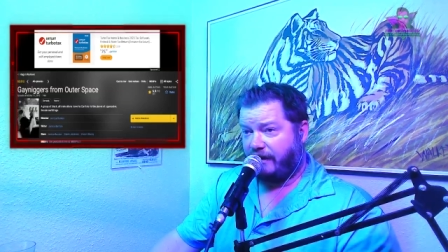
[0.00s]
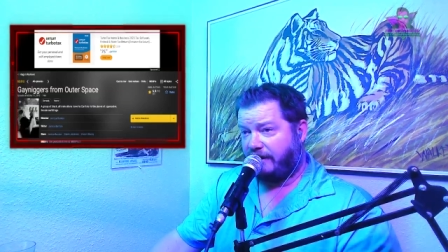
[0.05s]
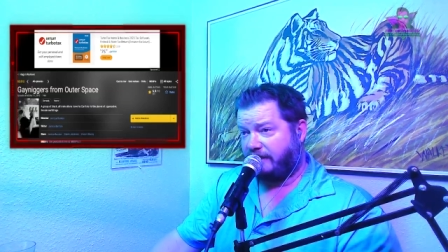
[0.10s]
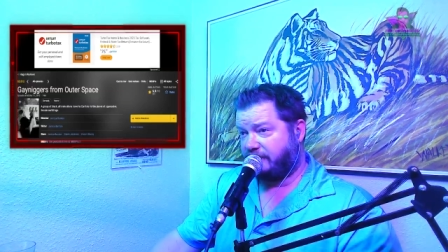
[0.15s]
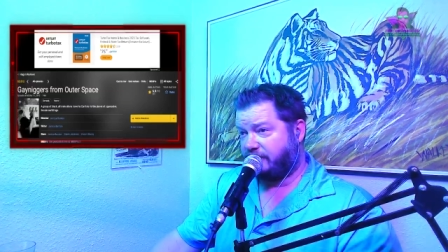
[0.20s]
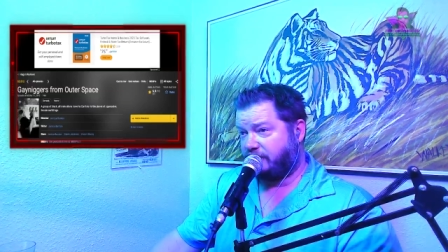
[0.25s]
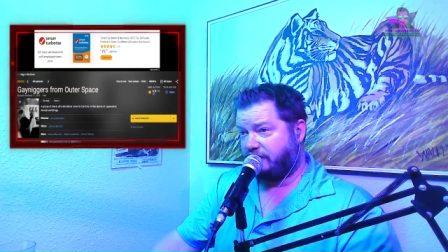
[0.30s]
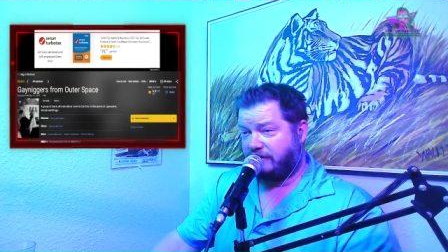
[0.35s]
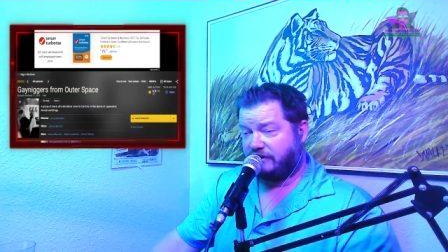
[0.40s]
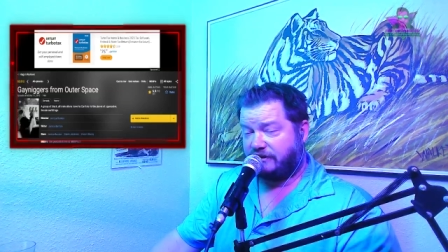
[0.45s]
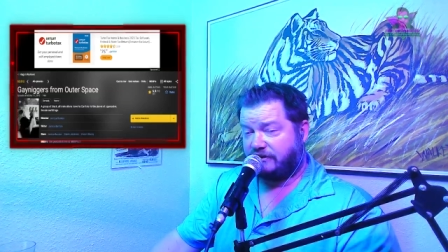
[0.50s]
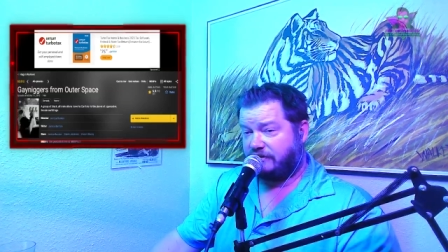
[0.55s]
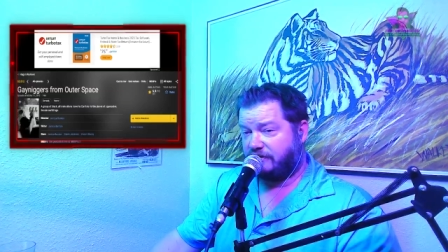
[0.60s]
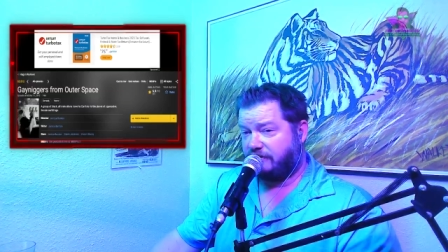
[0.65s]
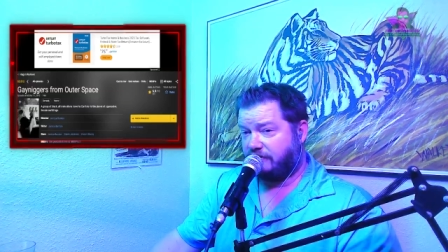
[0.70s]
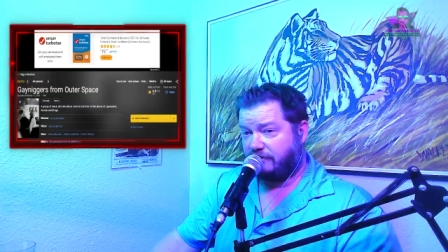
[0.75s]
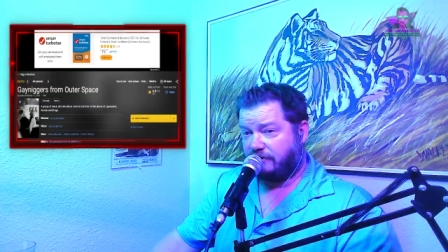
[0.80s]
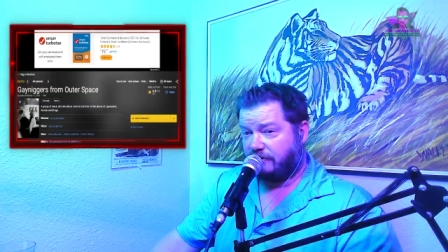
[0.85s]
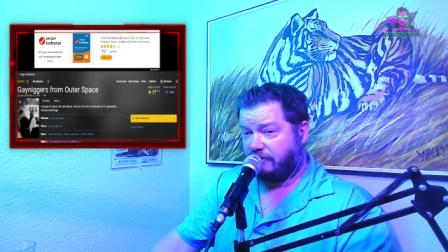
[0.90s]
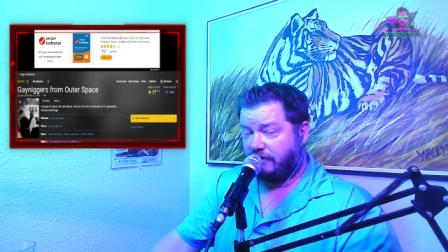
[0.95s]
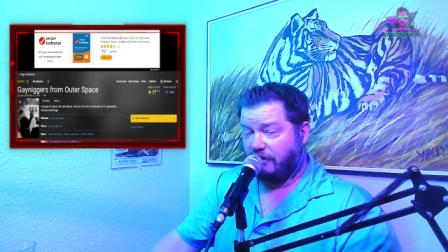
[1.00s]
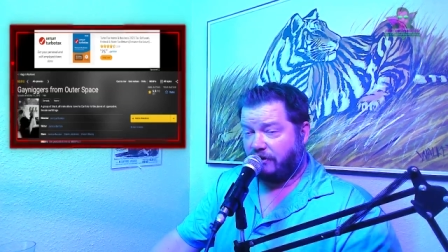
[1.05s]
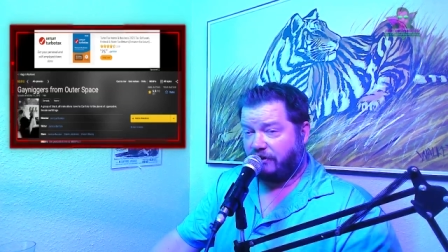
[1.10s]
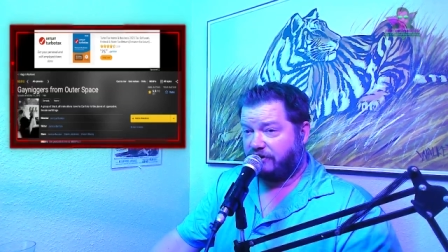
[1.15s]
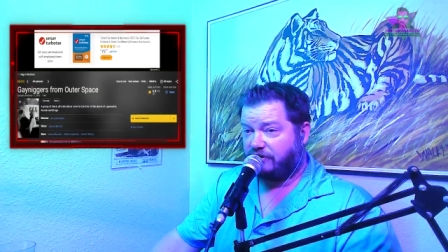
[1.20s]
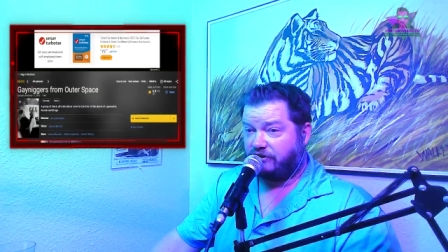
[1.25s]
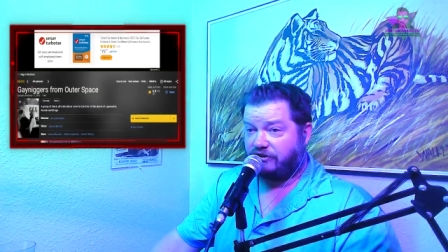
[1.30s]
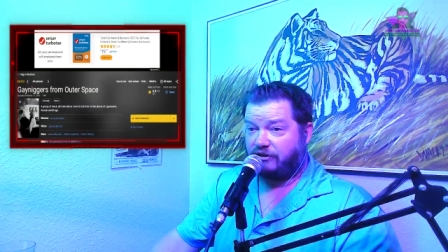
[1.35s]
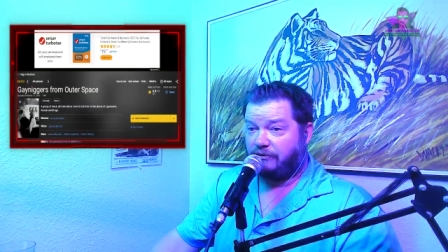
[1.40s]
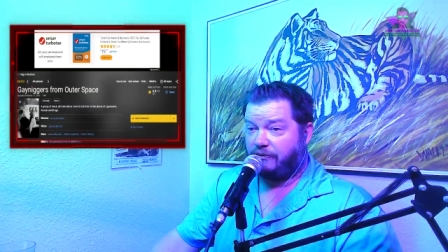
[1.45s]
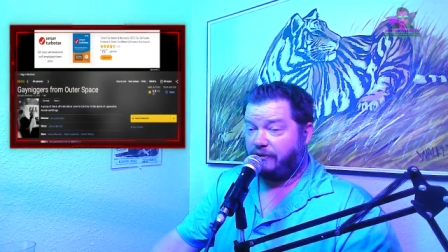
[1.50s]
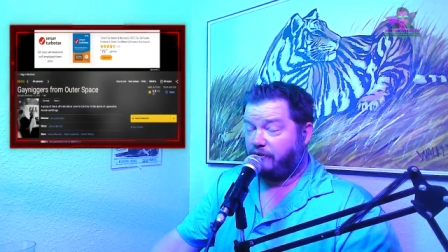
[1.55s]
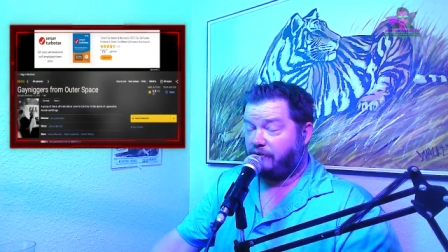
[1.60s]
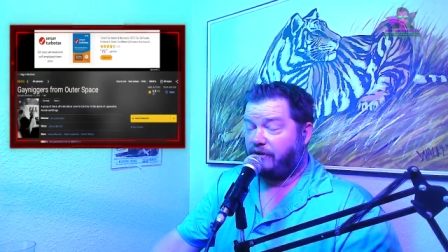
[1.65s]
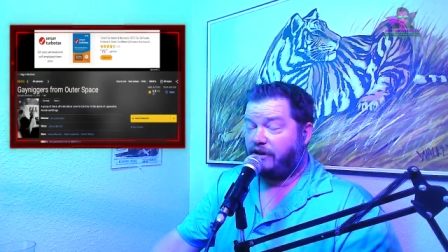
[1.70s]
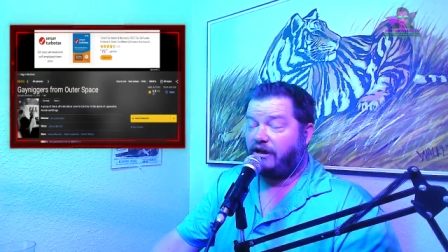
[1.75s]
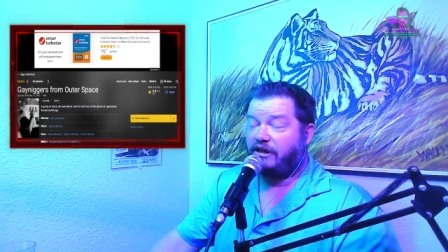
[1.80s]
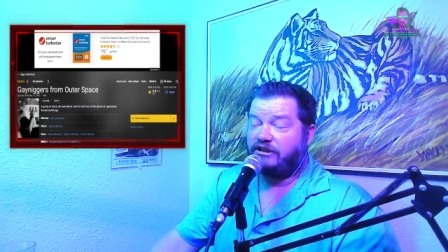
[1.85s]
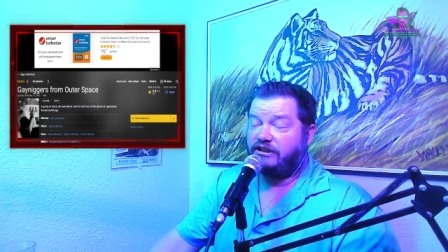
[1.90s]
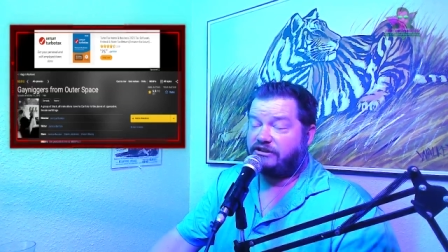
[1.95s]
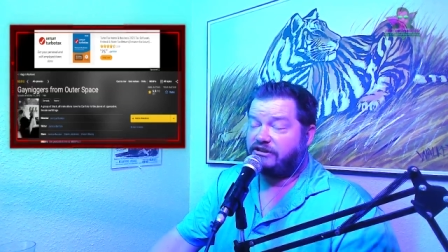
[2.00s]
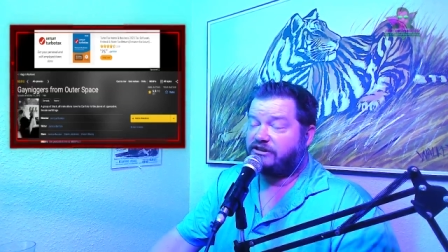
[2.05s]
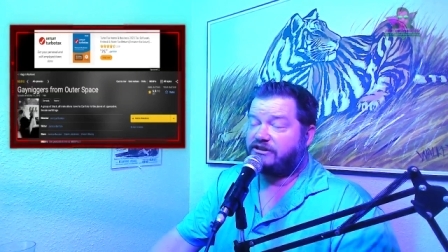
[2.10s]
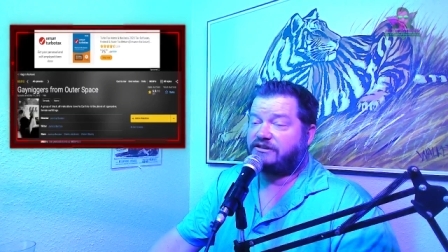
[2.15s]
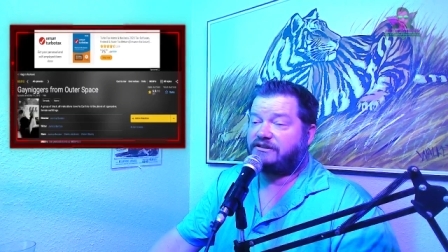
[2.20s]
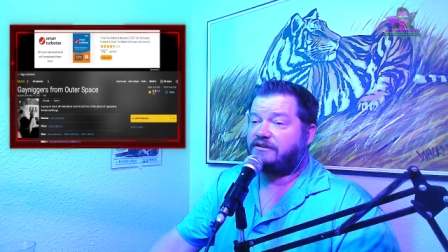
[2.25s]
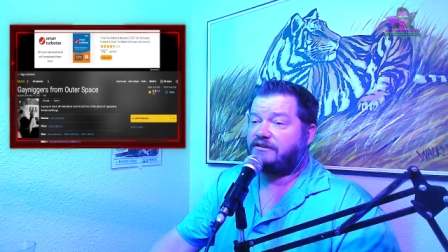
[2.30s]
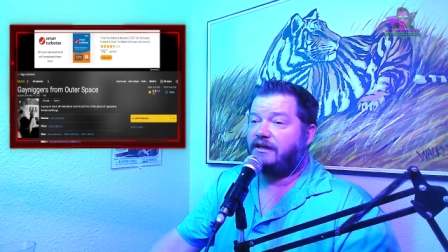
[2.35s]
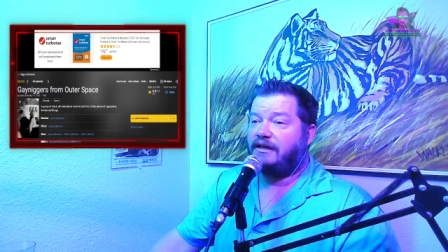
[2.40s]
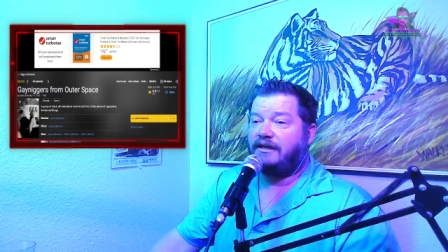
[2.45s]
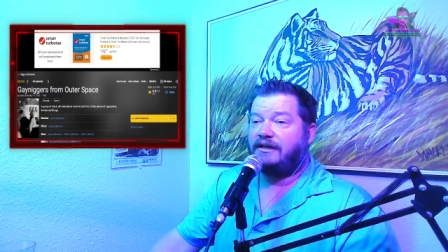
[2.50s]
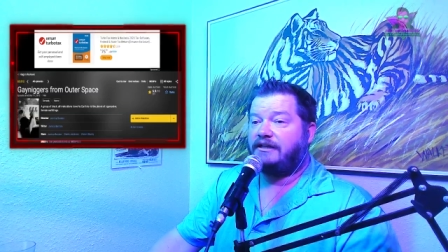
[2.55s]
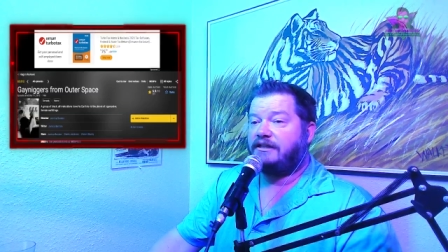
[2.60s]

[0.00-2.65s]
as soon as noticed, or to be, you know, just